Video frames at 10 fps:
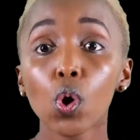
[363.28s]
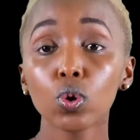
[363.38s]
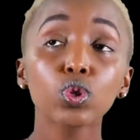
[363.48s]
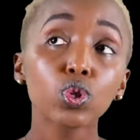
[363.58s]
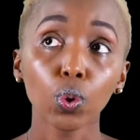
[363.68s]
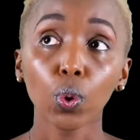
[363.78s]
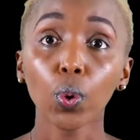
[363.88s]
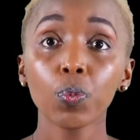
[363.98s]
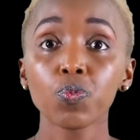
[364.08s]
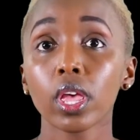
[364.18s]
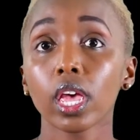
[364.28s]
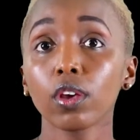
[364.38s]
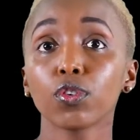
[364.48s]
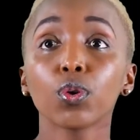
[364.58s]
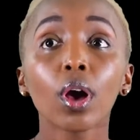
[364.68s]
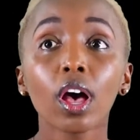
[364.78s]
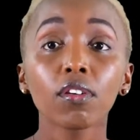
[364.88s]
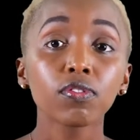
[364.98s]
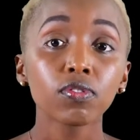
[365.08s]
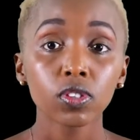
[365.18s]
also, if you
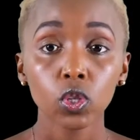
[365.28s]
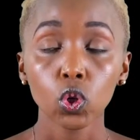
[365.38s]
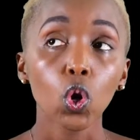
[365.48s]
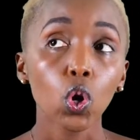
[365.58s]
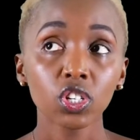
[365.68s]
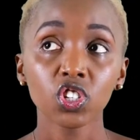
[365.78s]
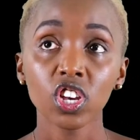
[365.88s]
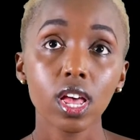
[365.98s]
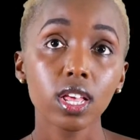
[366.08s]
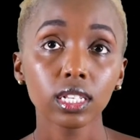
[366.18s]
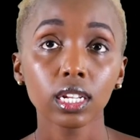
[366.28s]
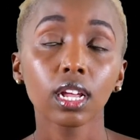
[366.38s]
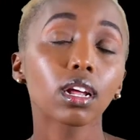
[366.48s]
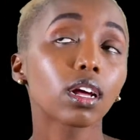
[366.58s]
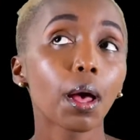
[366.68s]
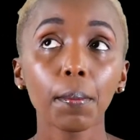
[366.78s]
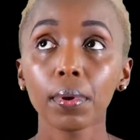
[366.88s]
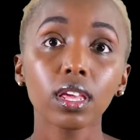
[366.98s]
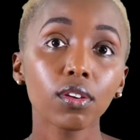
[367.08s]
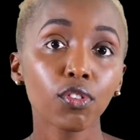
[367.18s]
have stock or shares in a
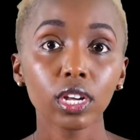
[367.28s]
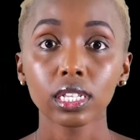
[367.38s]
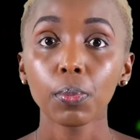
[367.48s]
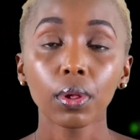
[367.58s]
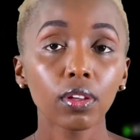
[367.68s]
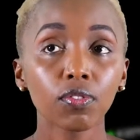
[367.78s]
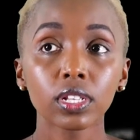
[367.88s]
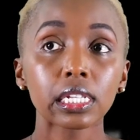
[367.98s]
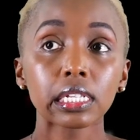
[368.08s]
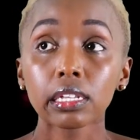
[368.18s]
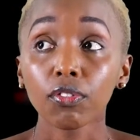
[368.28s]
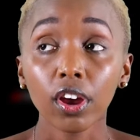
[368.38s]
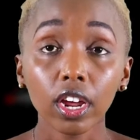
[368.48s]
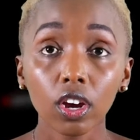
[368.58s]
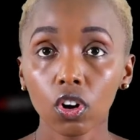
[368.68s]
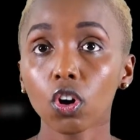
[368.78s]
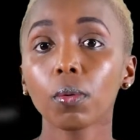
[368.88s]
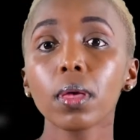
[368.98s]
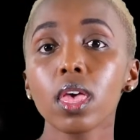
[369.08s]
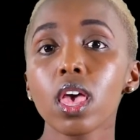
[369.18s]
company, for example, if it's
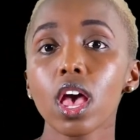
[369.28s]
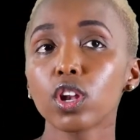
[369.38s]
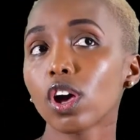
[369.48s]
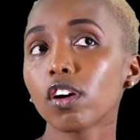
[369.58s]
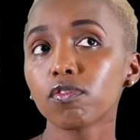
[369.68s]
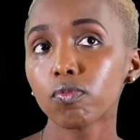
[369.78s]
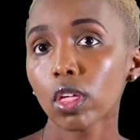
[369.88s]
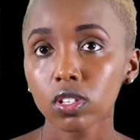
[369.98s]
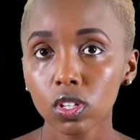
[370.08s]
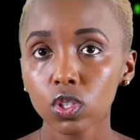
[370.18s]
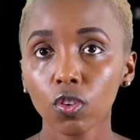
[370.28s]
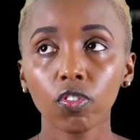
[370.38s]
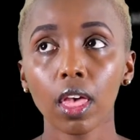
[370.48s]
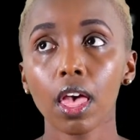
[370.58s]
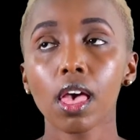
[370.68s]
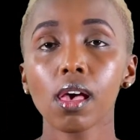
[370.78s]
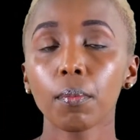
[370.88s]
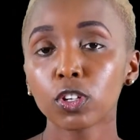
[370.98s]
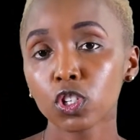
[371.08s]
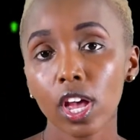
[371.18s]
Safaricom, and you have thousands of their
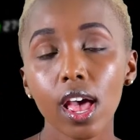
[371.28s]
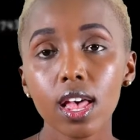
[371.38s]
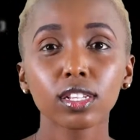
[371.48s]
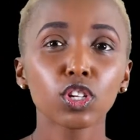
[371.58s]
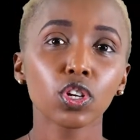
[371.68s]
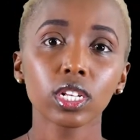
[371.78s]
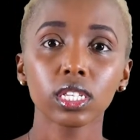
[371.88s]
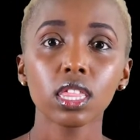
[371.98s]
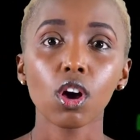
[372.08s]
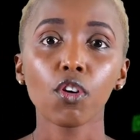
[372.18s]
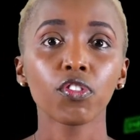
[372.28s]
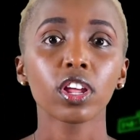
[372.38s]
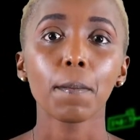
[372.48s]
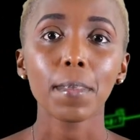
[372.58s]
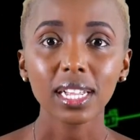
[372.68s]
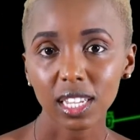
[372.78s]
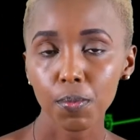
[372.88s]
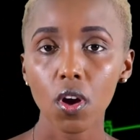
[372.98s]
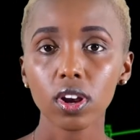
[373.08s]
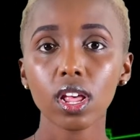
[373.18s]
shares, and you can see they're offering amazing
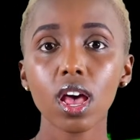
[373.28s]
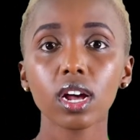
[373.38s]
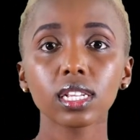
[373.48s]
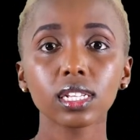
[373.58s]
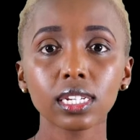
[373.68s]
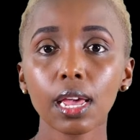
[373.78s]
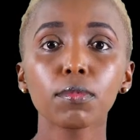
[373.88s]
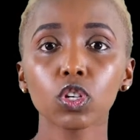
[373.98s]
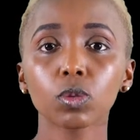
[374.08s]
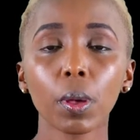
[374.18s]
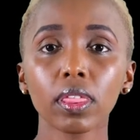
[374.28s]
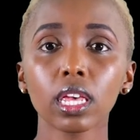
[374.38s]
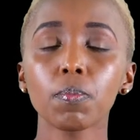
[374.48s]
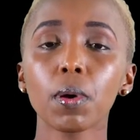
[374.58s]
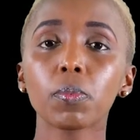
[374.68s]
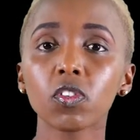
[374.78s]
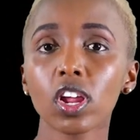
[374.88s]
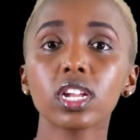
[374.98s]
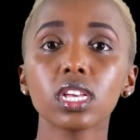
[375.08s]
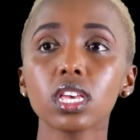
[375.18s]
products. As time goes by, they keep
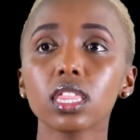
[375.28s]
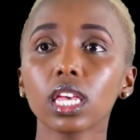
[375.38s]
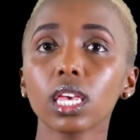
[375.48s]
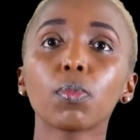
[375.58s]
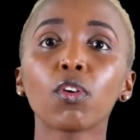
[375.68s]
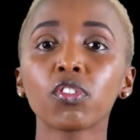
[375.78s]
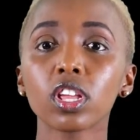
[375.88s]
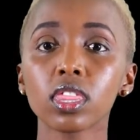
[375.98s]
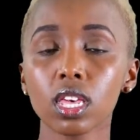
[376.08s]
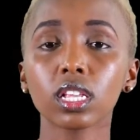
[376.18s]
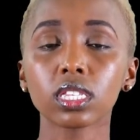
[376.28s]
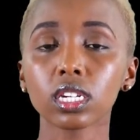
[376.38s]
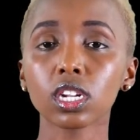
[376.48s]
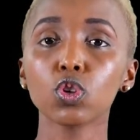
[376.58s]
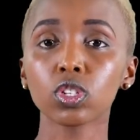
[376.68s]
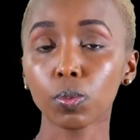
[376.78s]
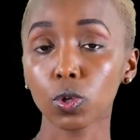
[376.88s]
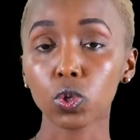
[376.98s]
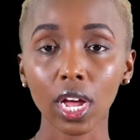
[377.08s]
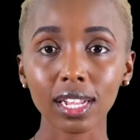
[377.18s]
upgrading, they keep offering things that are usable
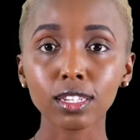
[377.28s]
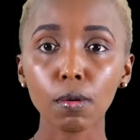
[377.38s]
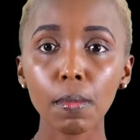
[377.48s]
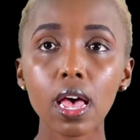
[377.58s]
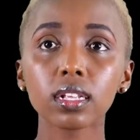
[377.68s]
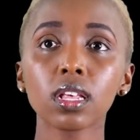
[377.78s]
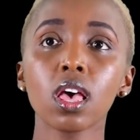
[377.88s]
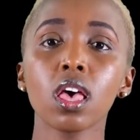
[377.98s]
to customers.